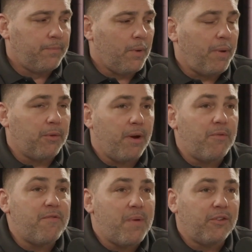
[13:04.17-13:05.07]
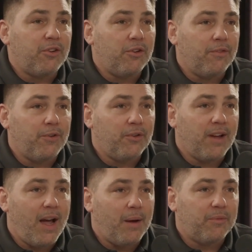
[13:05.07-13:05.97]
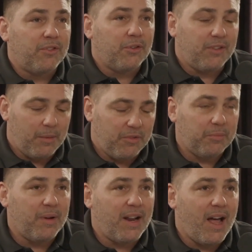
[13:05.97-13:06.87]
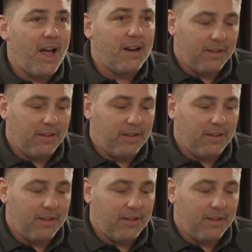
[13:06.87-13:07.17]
By the way, we've mentioned you a few times. So Tim has been on, and